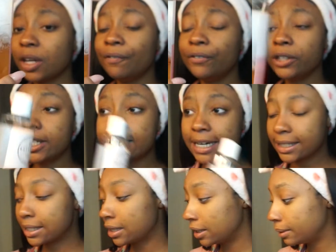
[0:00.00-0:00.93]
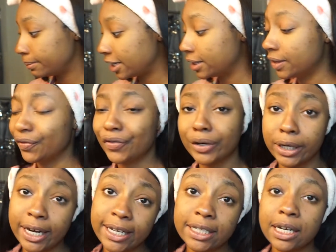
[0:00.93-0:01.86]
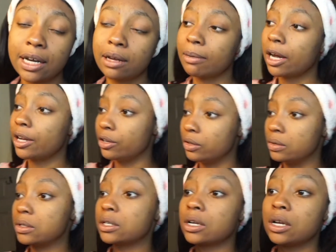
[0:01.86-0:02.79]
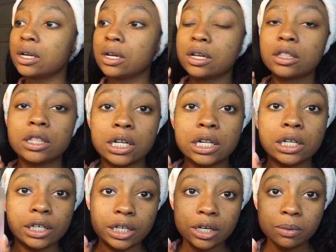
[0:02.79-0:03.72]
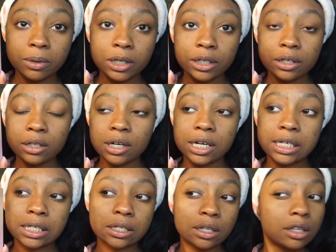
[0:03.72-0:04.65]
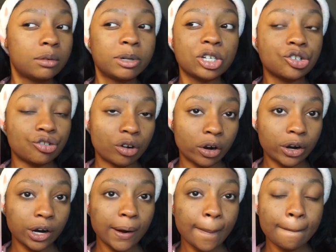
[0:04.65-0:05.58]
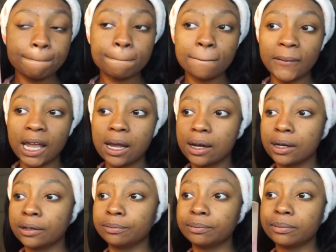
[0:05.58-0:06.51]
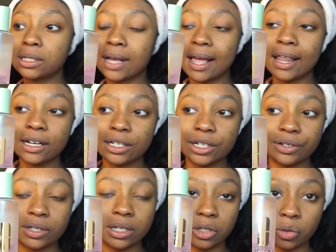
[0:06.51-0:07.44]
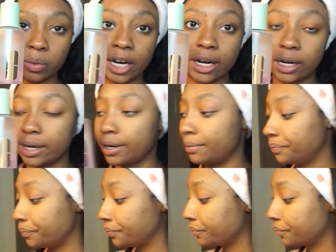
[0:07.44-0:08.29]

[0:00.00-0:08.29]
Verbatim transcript: for the daytime, and then for nighttime, I use the Clinique one because it's a little bit stronger. So I like to use this one at night.